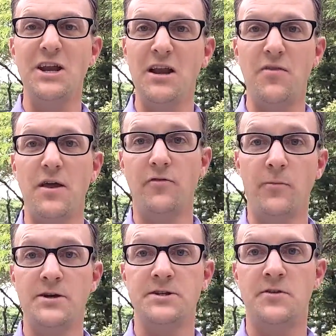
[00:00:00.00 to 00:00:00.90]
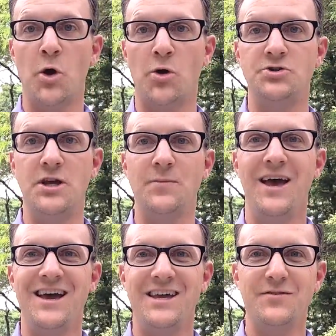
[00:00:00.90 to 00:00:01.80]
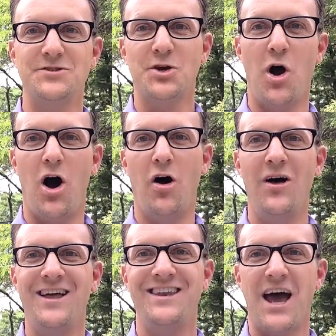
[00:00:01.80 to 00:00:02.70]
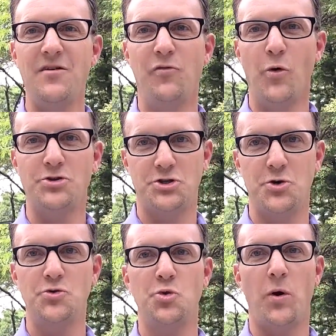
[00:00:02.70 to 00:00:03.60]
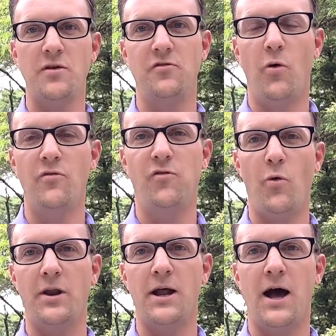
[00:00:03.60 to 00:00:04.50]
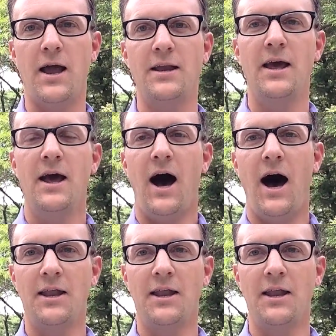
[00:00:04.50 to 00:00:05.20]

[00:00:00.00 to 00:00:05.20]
If you need anything from us at the Yoder team, give us a call, 942-2449,